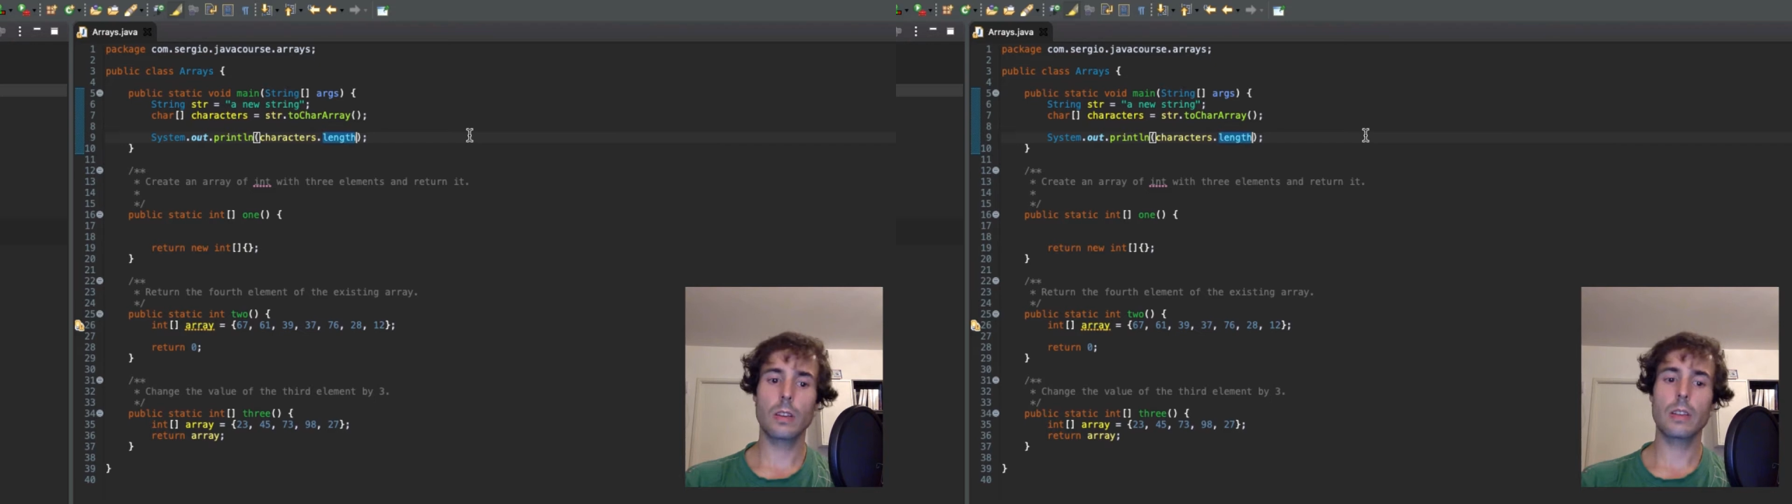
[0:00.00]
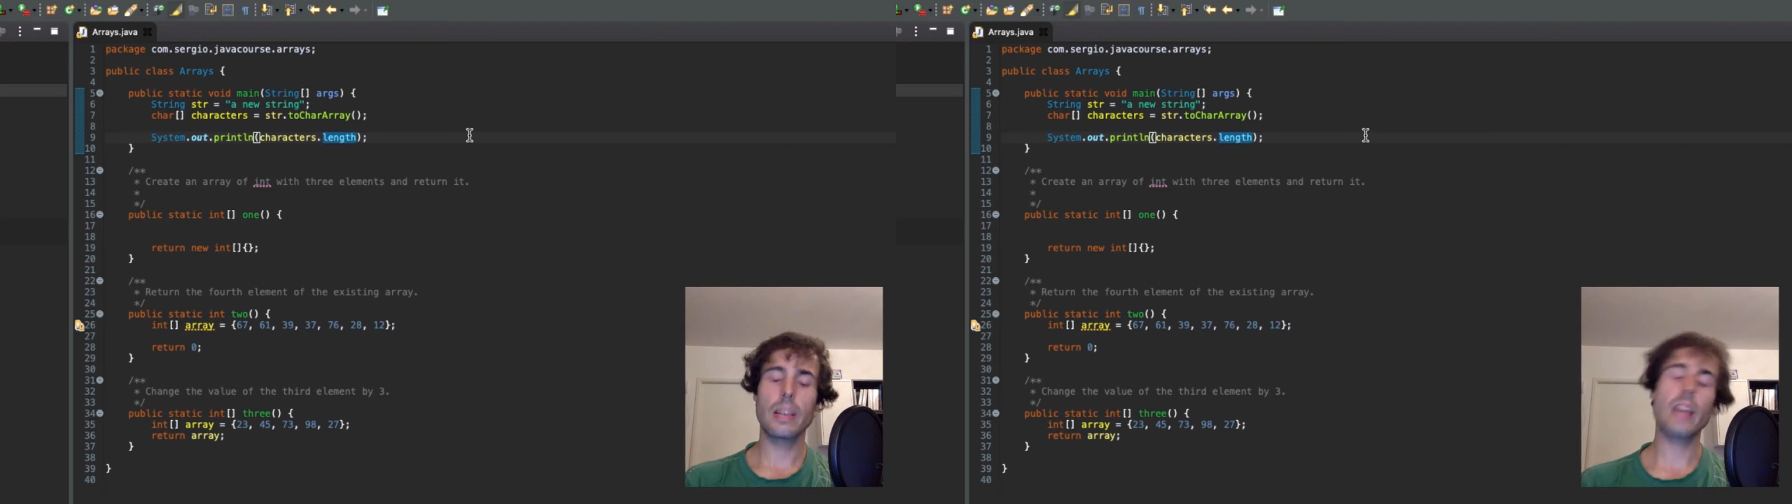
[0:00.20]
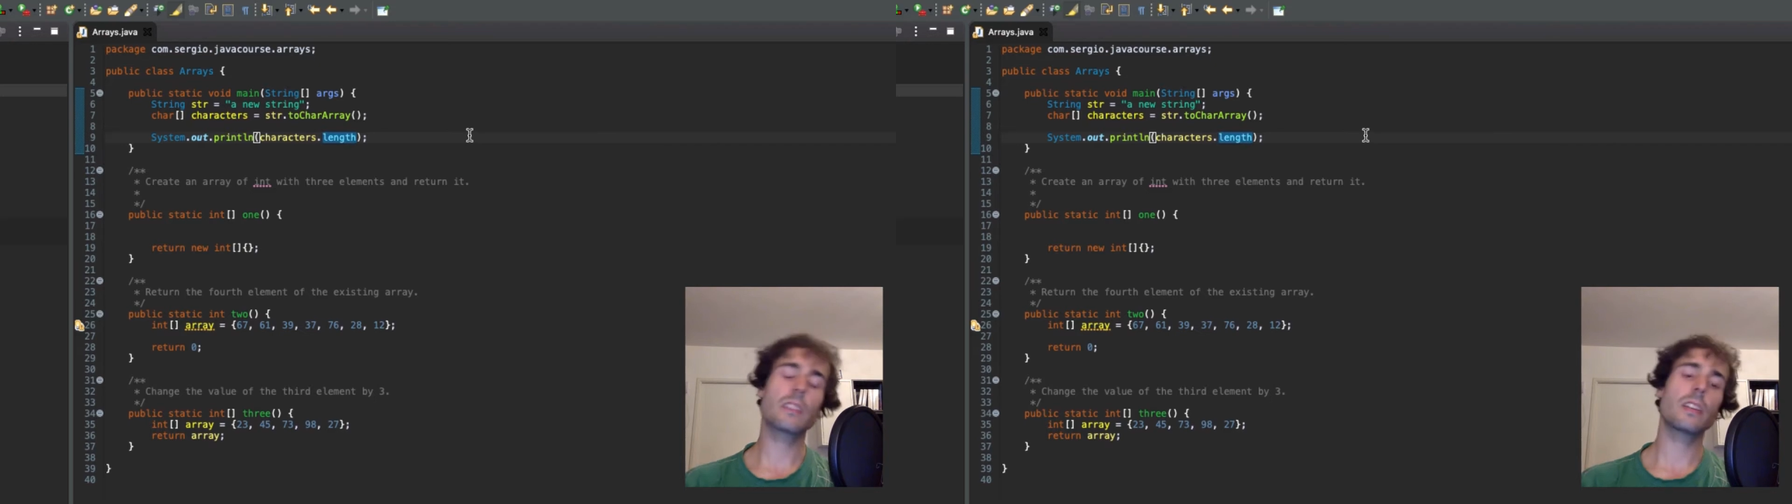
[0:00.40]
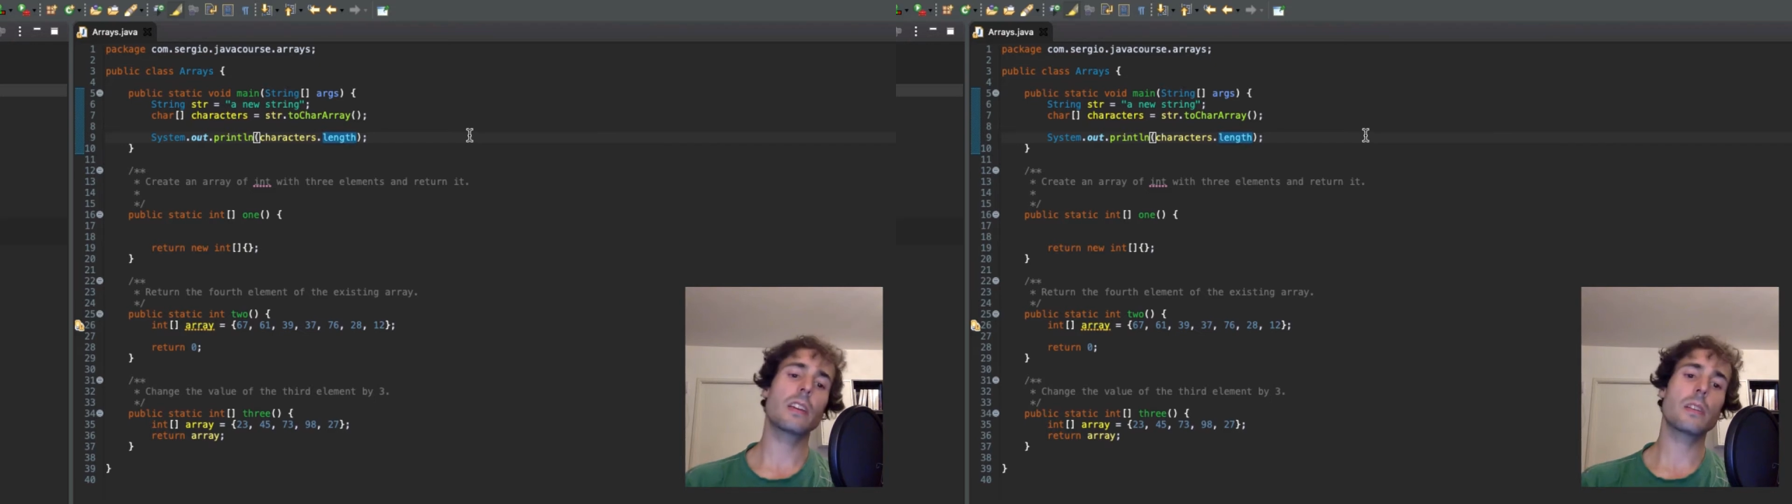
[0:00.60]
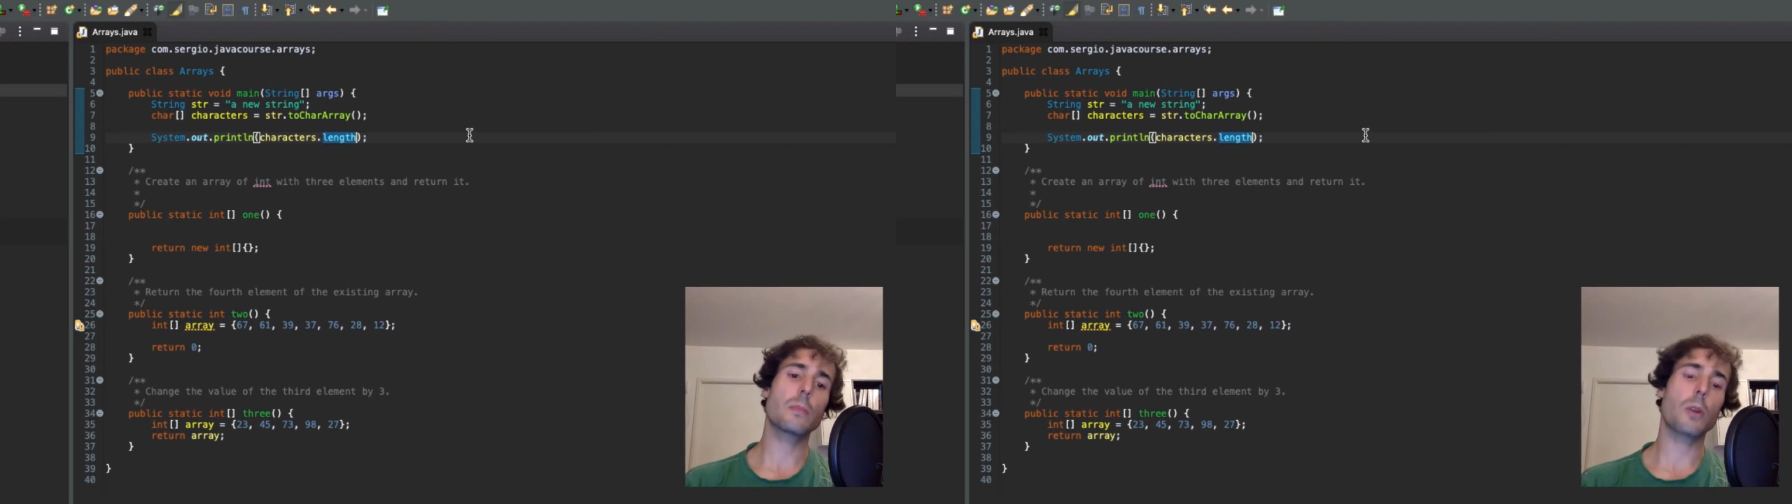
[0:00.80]
Length
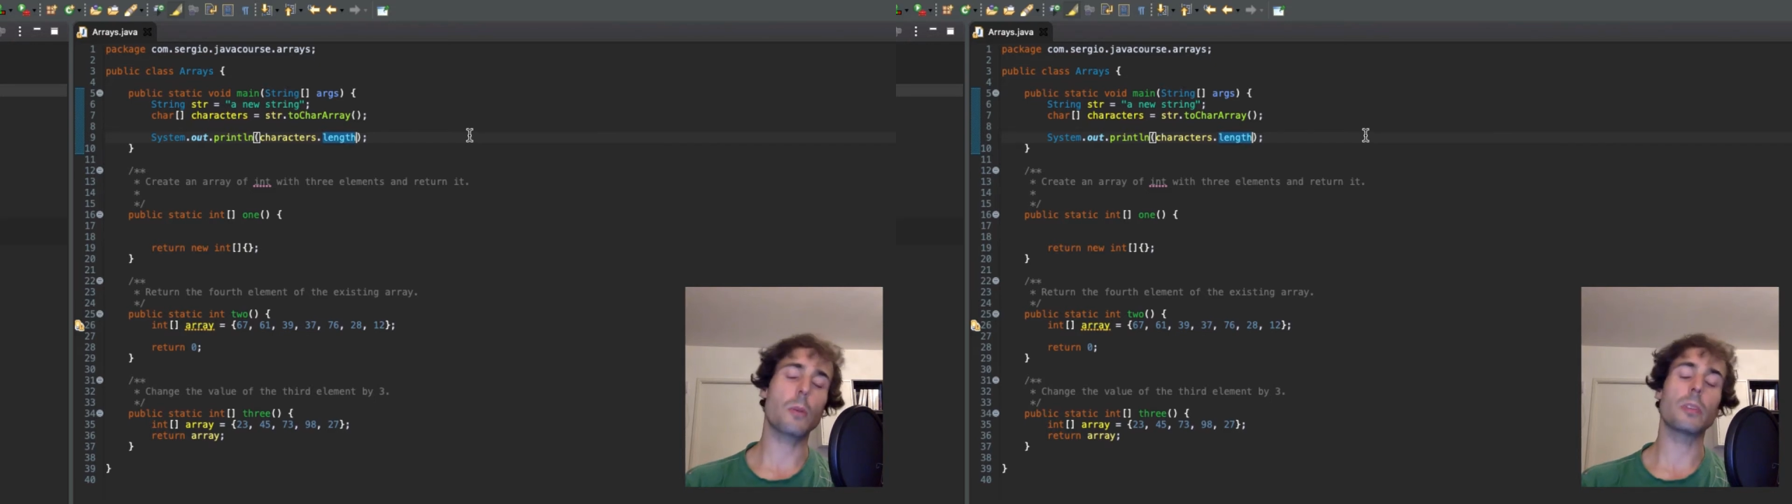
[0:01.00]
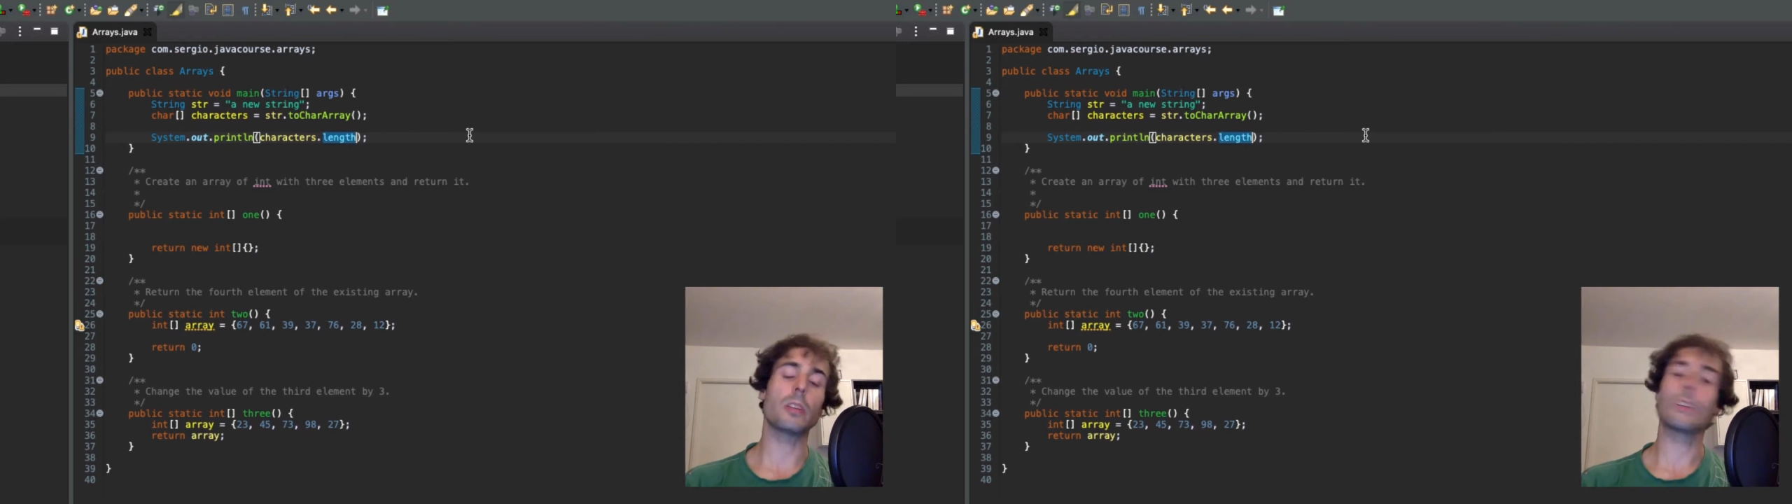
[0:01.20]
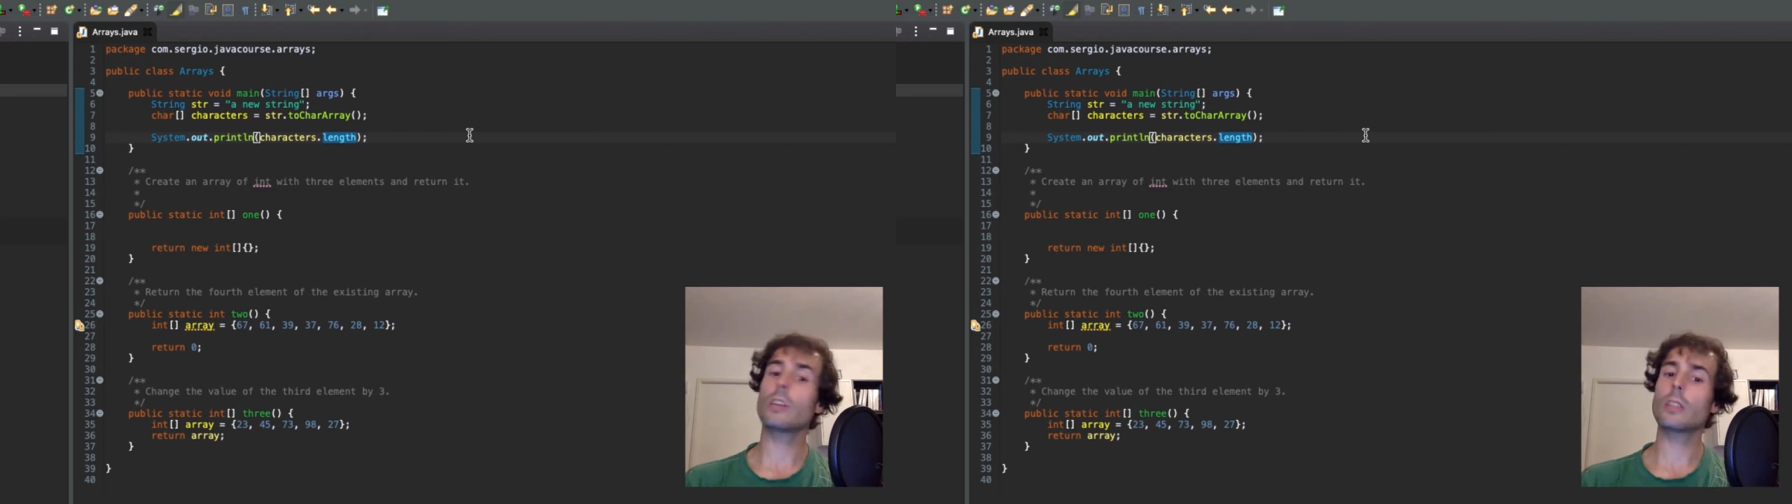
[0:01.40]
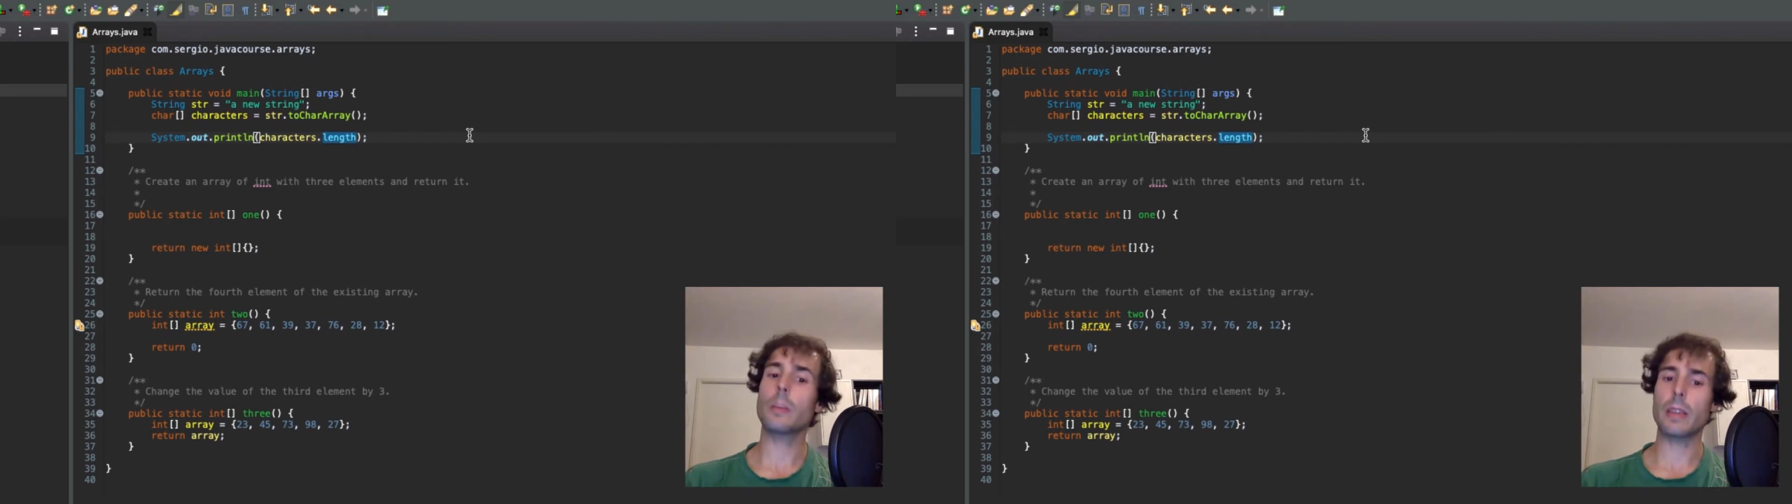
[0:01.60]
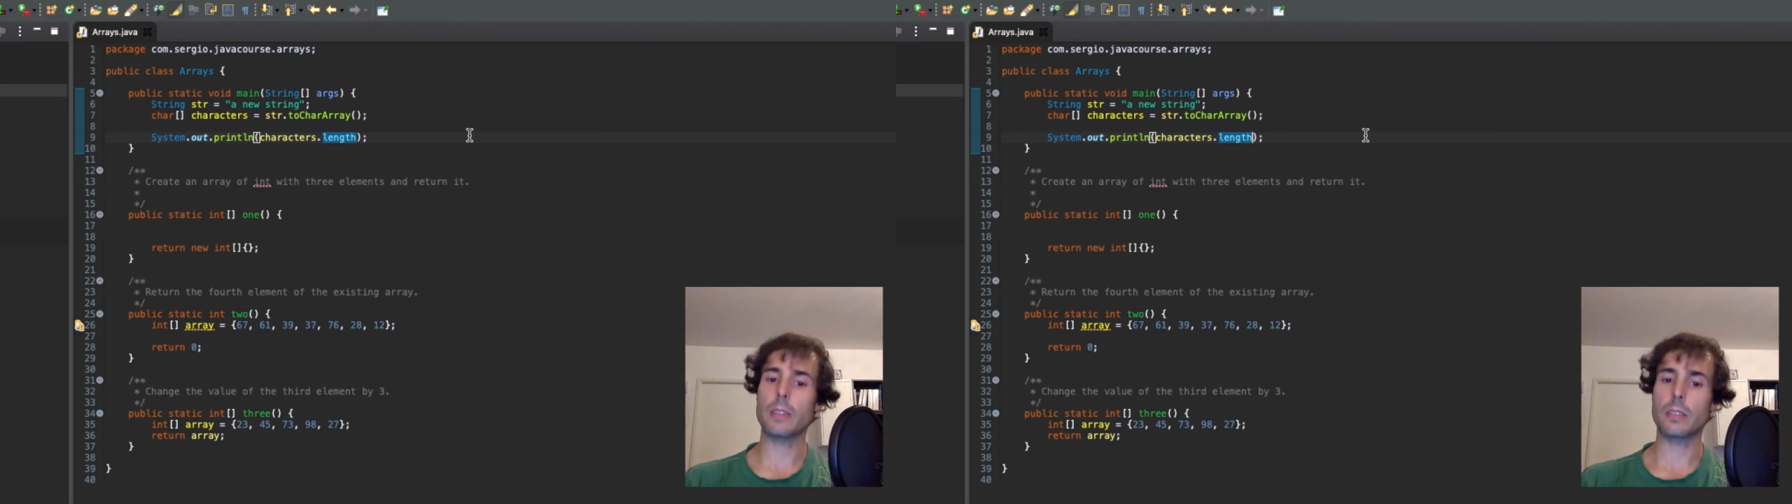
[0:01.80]
is a property, not a
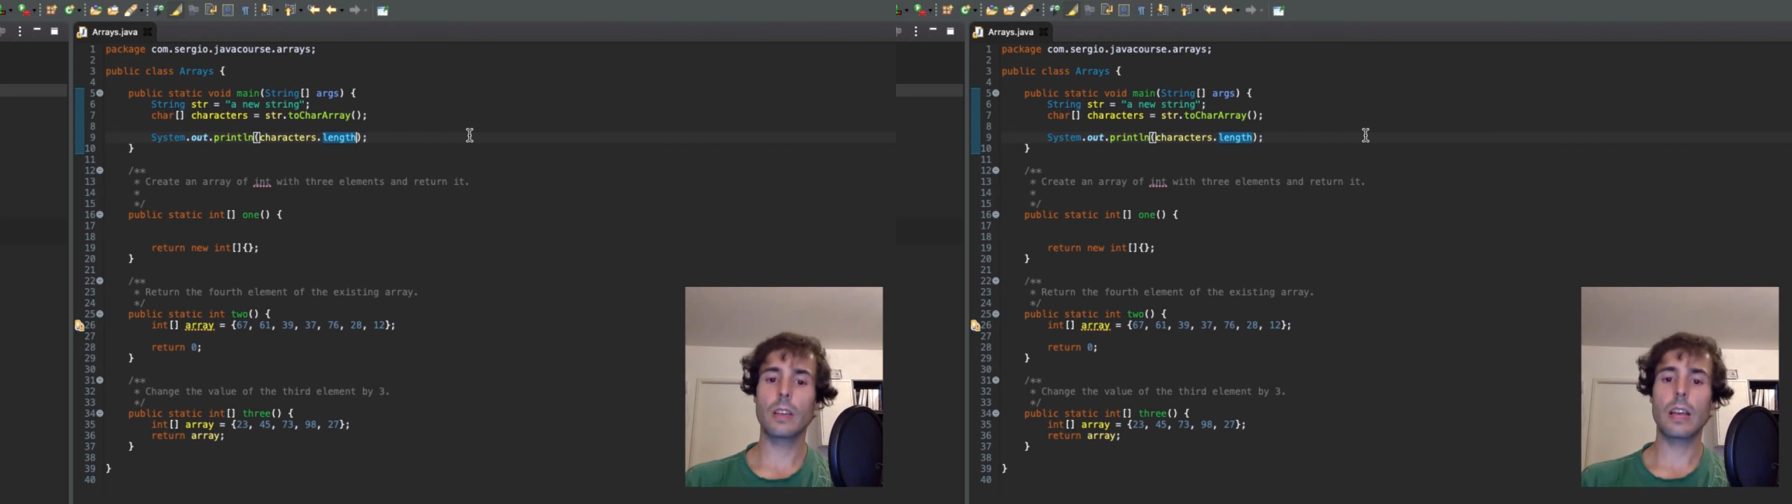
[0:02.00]
method.